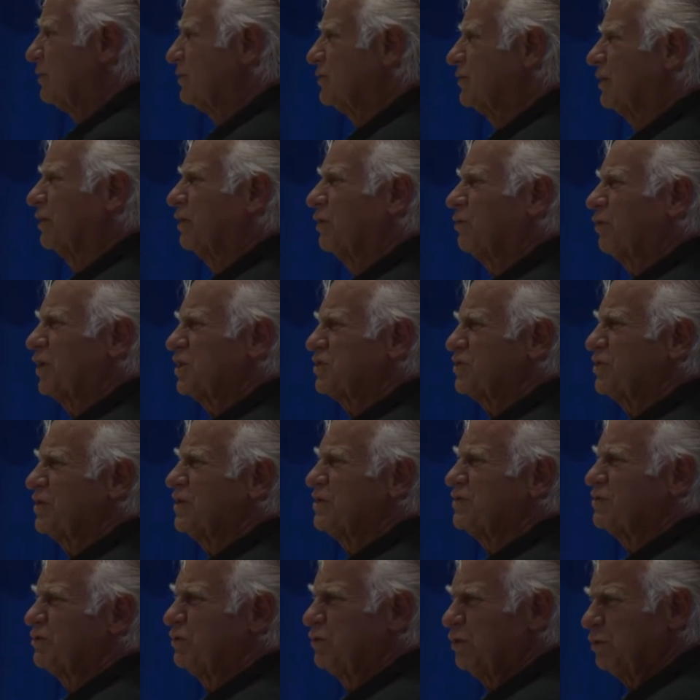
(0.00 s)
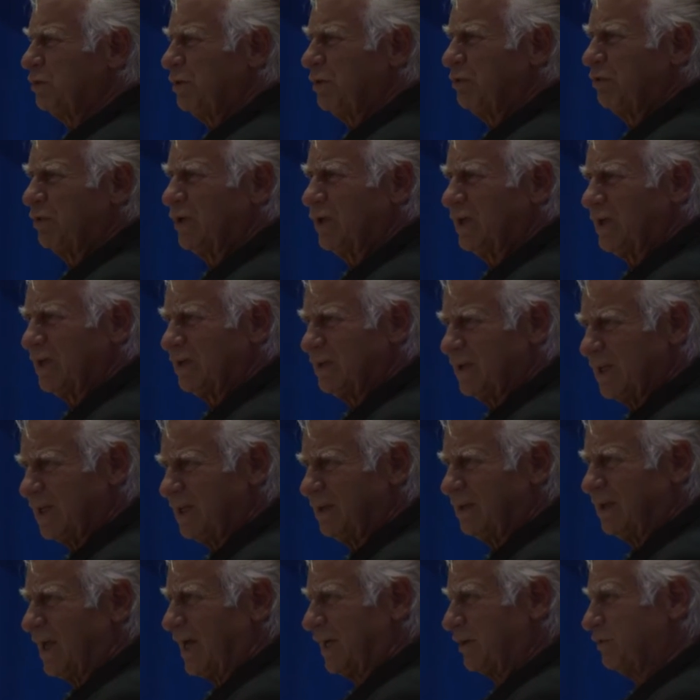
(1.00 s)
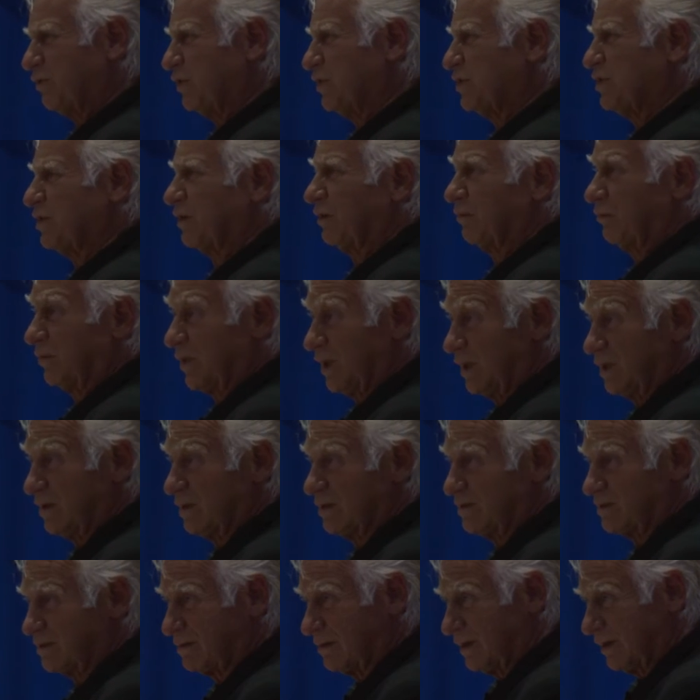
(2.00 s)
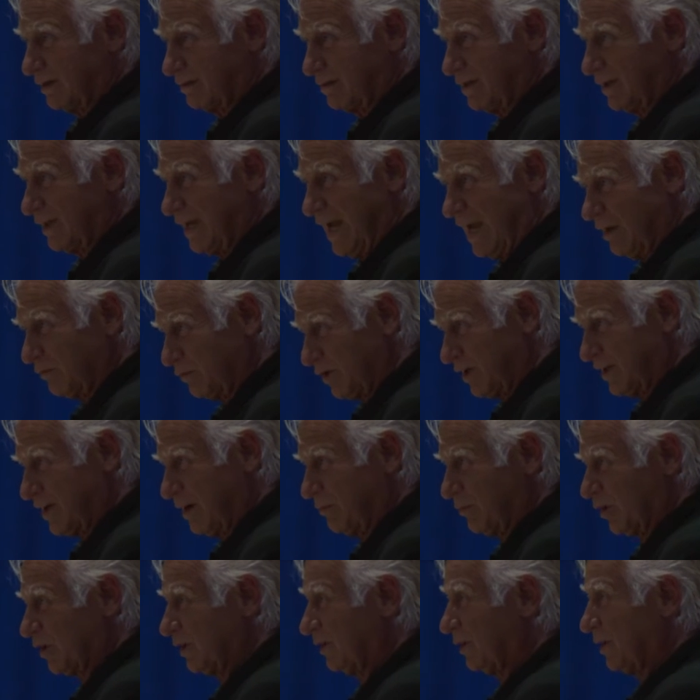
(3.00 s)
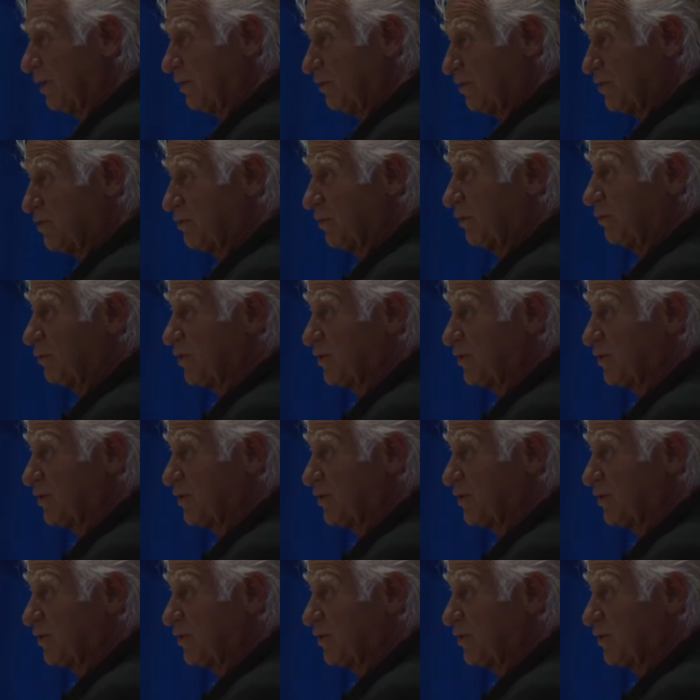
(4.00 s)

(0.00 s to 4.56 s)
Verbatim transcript: so the question is, do we really need nitrogen? Because you know, the agrochemical industry